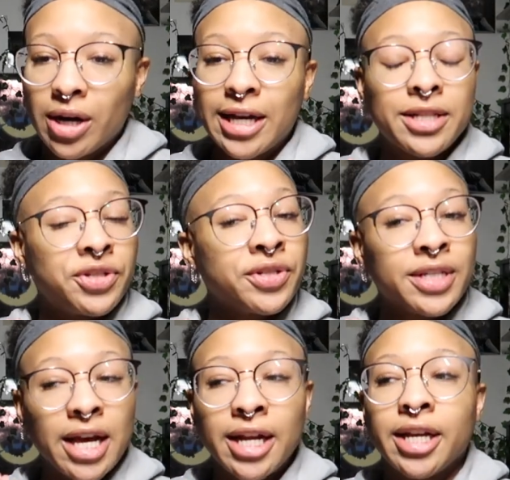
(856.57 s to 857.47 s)
it's just
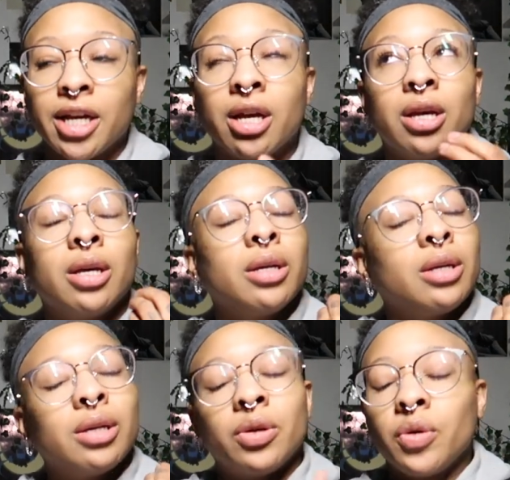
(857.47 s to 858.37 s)
getting
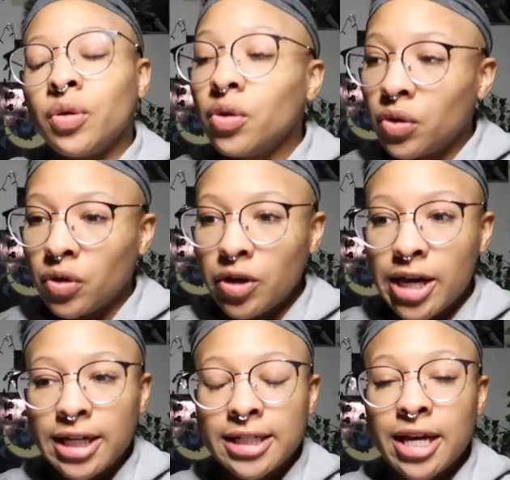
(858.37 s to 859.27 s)
whew,
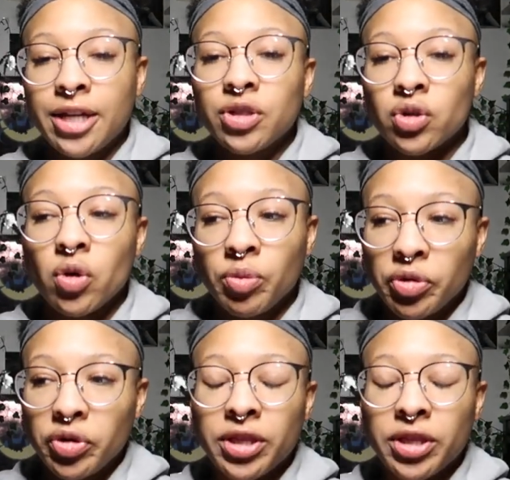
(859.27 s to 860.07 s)
it is getting so brutal.